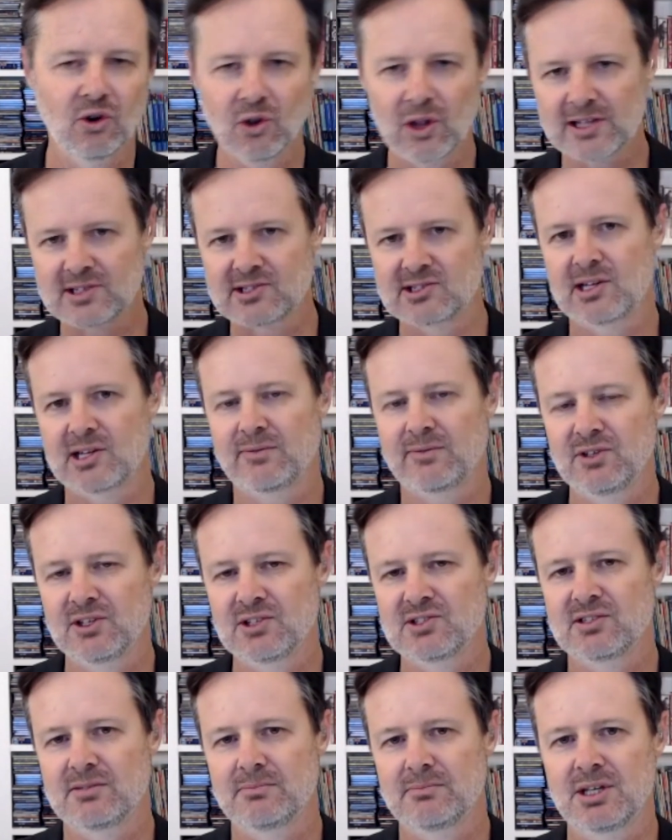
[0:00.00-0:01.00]
All that stuff
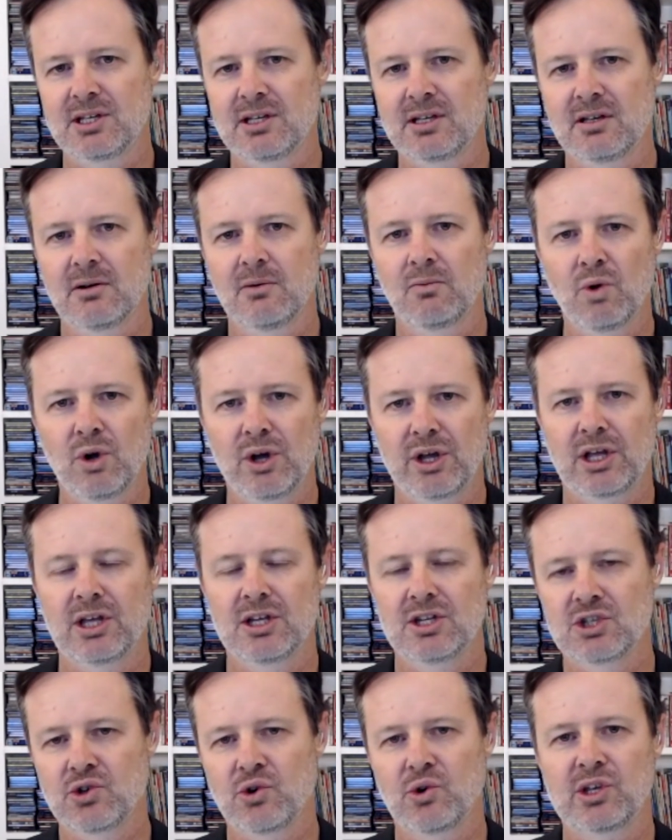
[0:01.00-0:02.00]
needs to be
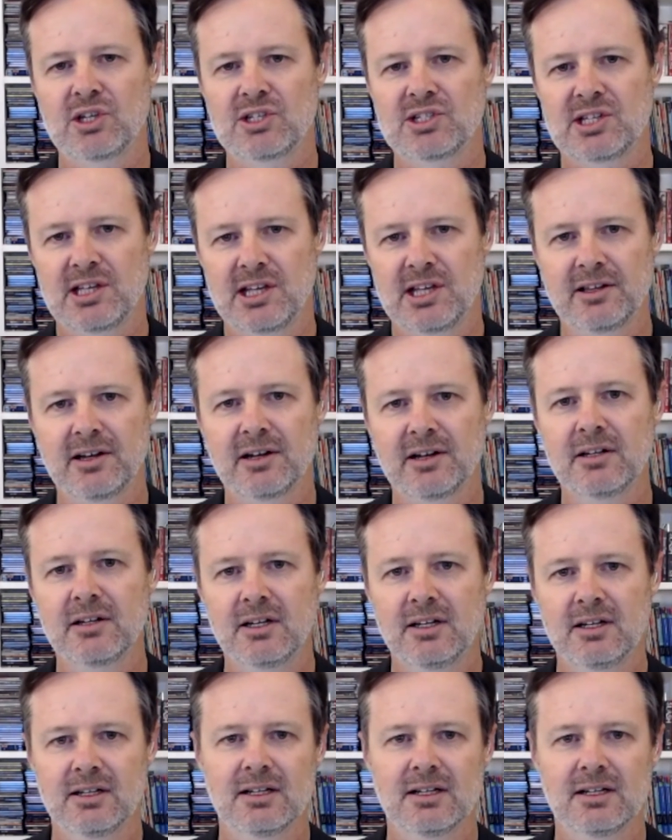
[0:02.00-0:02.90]
working, talking together,